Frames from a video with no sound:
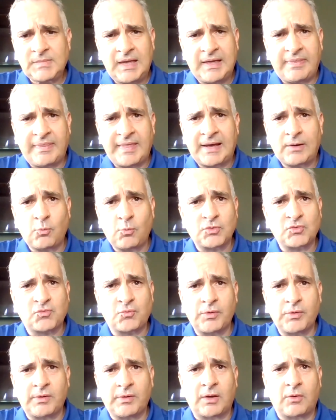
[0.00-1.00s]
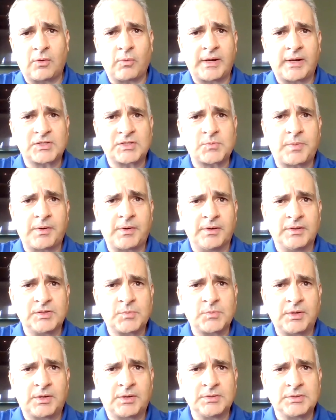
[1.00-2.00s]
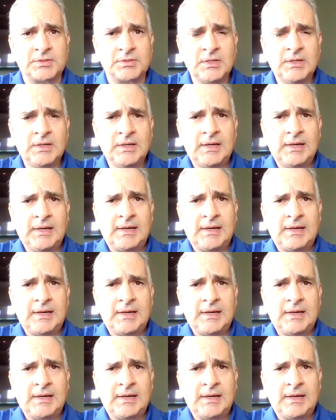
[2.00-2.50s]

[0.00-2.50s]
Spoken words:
And that was really a great experience, because